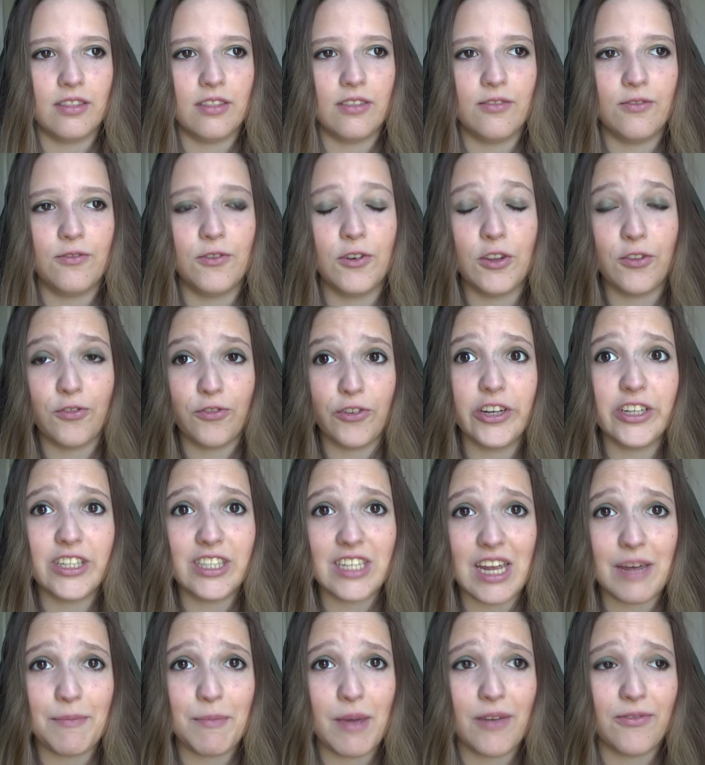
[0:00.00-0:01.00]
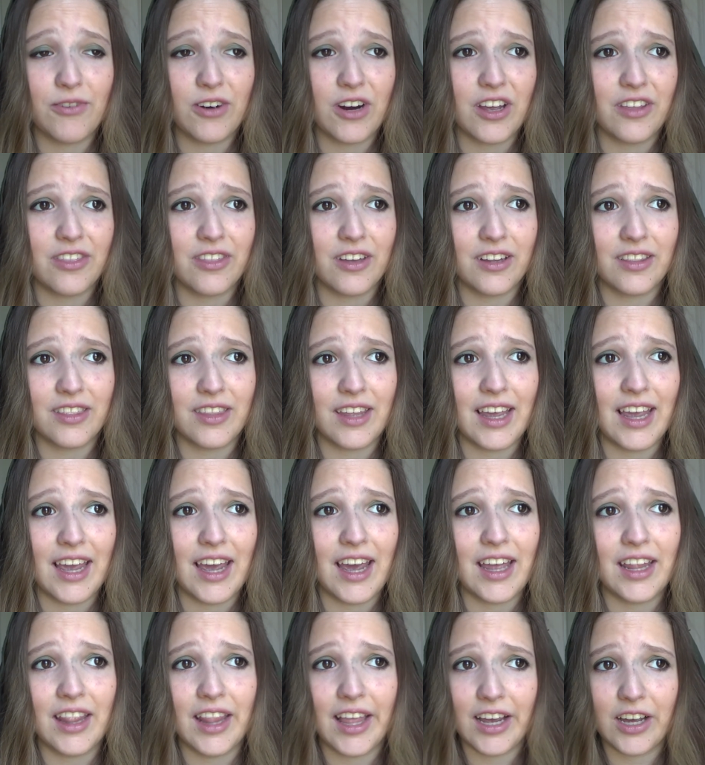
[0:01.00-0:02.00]
for the first time ever, I thought they
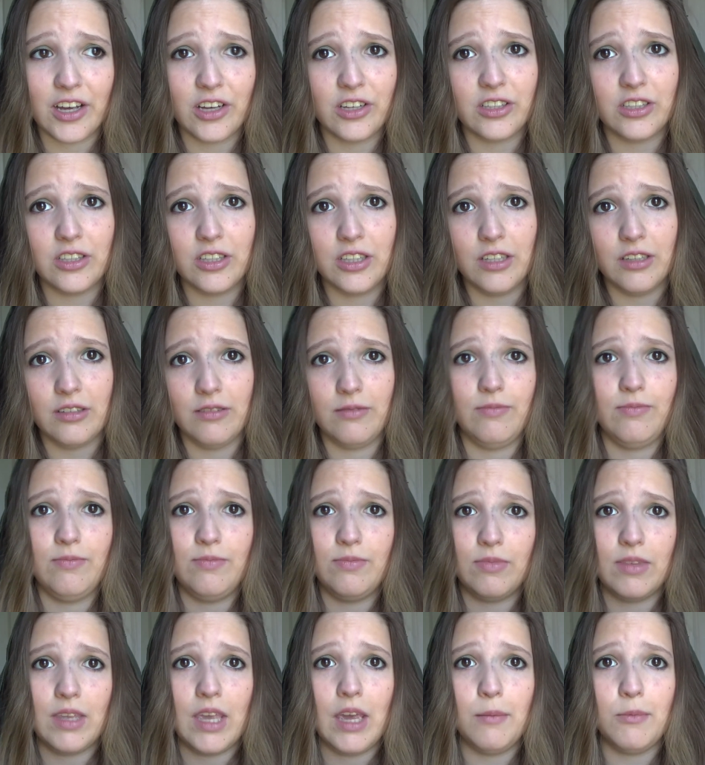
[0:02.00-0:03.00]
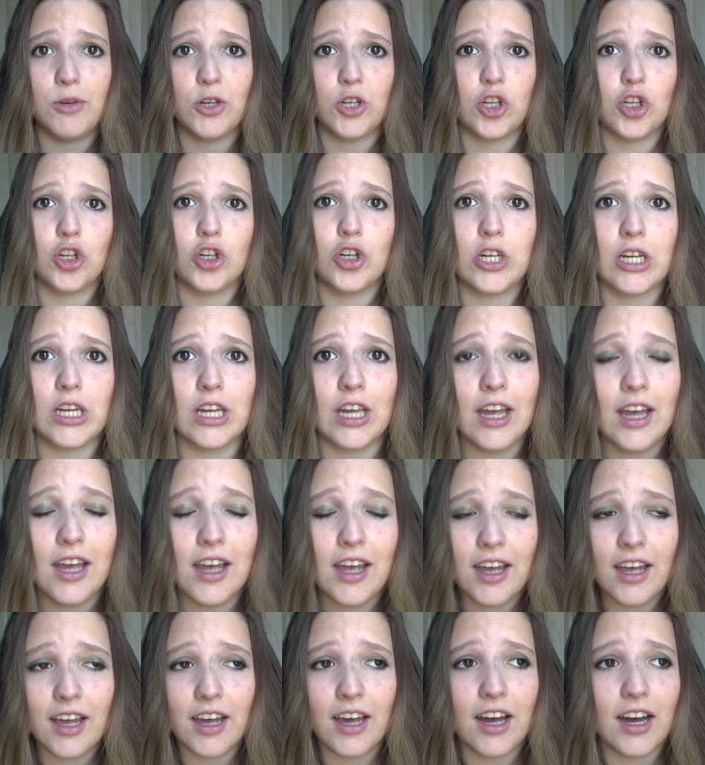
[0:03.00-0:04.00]
had like a good chemistry
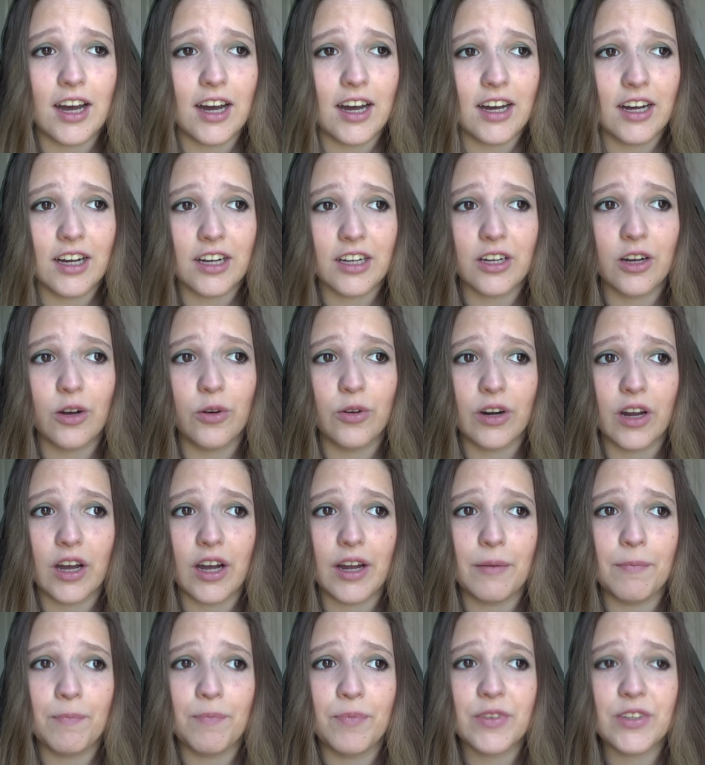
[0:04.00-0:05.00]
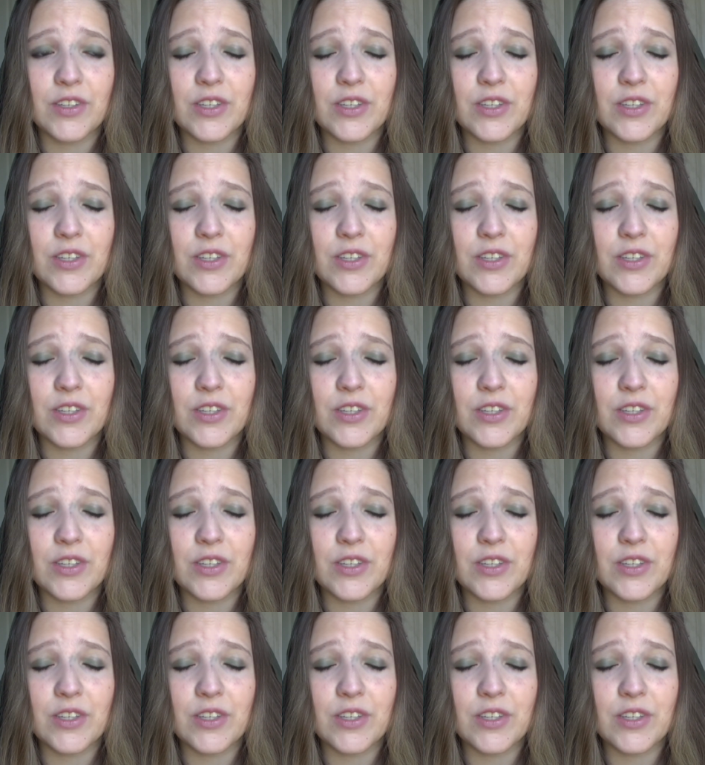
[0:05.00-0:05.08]
going on.